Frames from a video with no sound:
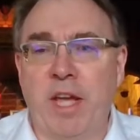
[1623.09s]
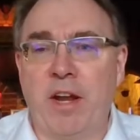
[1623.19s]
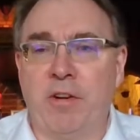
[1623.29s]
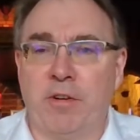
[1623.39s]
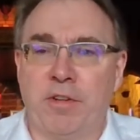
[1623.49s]
them
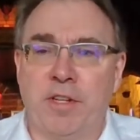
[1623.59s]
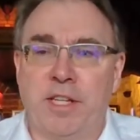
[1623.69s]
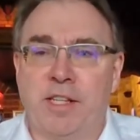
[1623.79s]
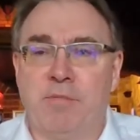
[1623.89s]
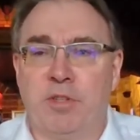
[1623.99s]
there or you
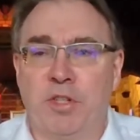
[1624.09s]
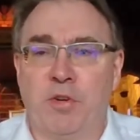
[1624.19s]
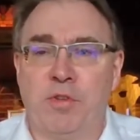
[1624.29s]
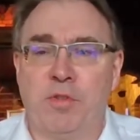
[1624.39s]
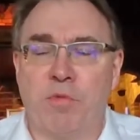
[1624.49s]
need them to
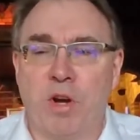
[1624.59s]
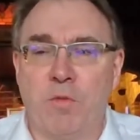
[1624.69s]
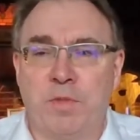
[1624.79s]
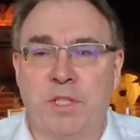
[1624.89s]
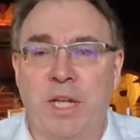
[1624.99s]
show you the
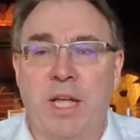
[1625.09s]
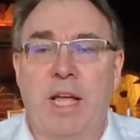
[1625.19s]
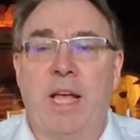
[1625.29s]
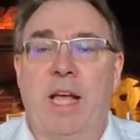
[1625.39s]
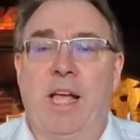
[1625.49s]
ropes,
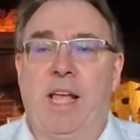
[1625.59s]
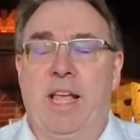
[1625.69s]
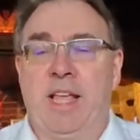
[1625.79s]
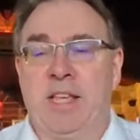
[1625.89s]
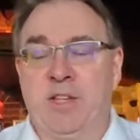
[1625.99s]

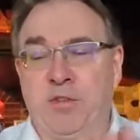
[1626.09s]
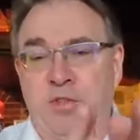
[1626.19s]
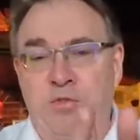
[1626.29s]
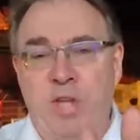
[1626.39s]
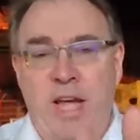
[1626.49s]

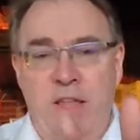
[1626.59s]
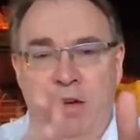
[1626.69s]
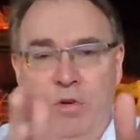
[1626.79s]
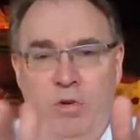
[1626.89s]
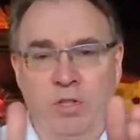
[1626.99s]
you tie
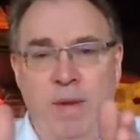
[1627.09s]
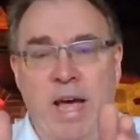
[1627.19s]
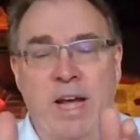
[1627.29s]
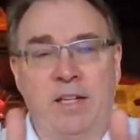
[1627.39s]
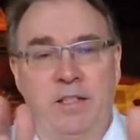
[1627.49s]
the
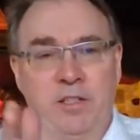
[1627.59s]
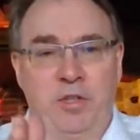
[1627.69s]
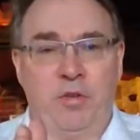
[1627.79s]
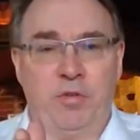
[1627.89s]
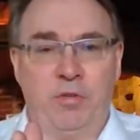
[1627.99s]
holdback
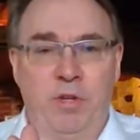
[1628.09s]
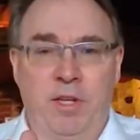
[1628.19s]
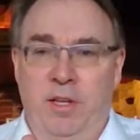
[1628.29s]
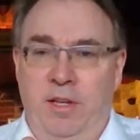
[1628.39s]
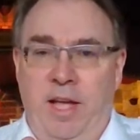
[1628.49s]
to,
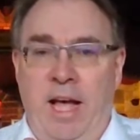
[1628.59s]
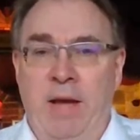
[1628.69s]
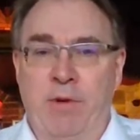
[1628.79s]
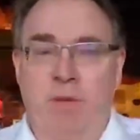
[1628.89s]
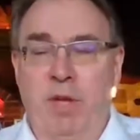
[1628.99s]

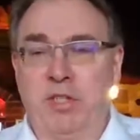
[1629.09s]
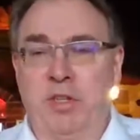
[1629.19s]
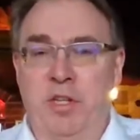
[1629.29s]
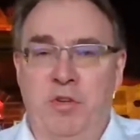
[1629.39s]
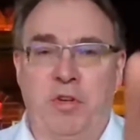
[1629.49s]
I want to make
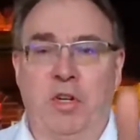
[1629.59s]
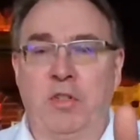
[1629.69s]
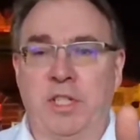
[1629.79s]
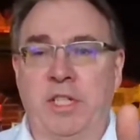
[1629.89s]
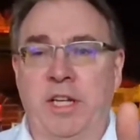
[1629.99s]
sure that you don't
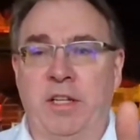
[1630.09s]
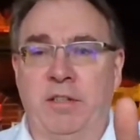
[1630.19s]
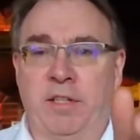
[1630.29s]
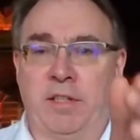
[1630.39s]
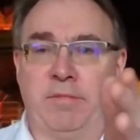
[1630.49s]
close the
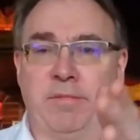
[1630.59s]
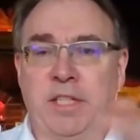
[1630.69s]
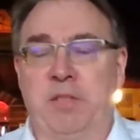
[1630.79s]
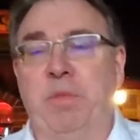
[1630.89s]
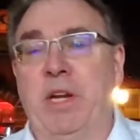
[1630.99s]
deal and
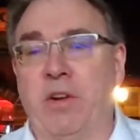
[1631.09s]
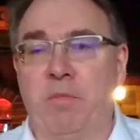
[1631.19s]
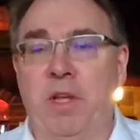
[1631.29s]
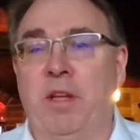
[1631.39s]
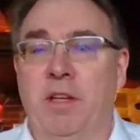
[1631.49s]
disappear
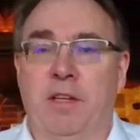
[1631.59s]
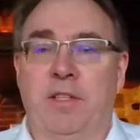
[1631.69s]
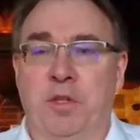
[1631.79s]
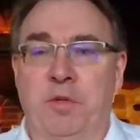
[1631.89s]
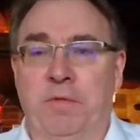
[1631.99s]
on me.
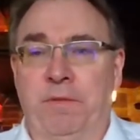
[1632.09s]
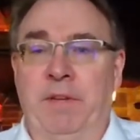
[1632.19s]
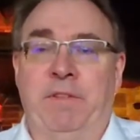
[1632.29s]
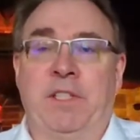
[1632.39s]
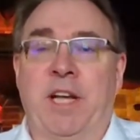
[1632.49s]
So
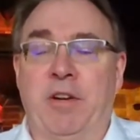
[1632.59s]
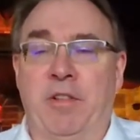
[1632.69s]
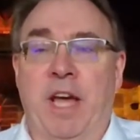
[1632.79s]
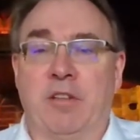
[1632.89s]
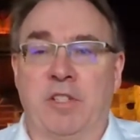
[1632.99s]
if it's
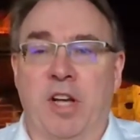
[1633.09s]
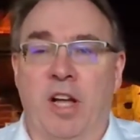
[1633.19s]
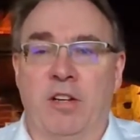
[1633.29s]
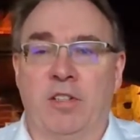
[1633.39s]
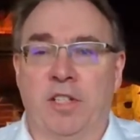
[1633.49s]

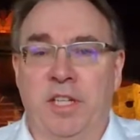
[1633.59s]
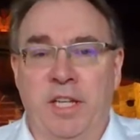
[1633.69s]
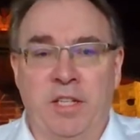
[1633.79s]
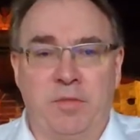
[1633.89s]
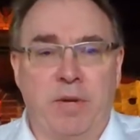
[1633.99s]
$100,000 and
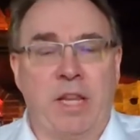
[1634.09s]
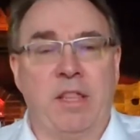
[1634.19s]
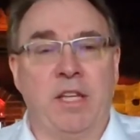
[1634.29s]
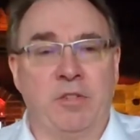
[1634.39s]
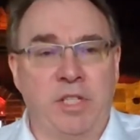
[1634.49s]
each
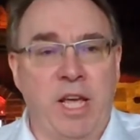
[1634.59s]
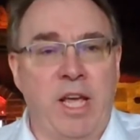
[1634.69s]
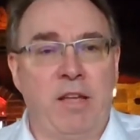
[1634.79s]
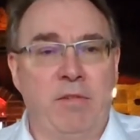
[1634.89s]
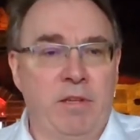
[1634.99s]
month that you
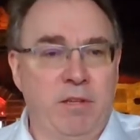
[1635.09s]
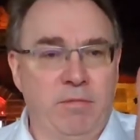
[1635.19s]
stay,